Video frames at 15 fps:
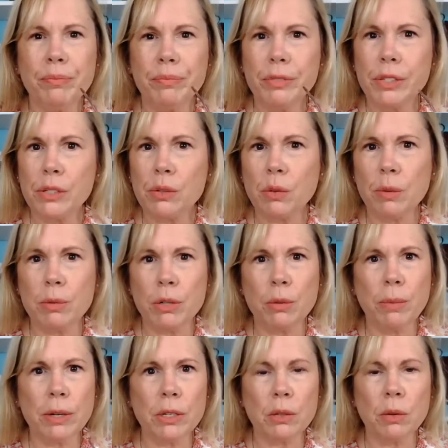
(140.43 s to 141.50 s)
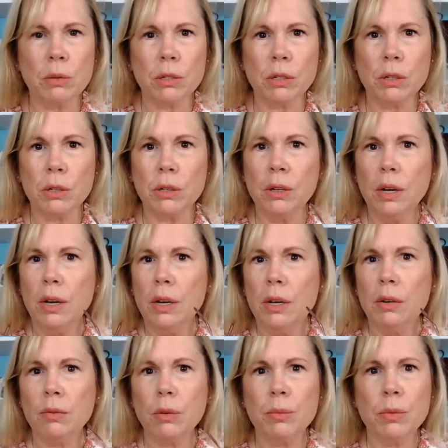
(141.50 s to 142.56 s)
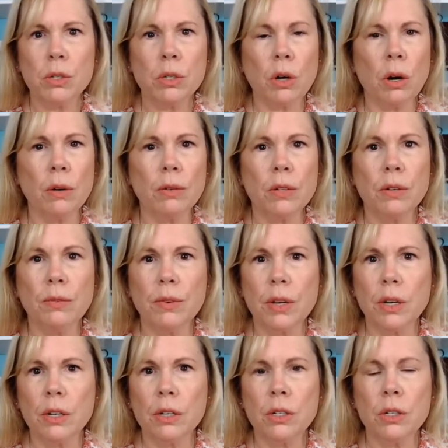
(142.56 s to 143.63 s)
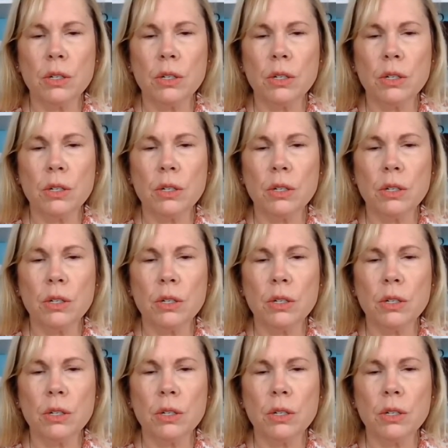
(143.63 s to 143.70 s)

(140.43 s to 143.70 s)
scripture by scripture from start to finish,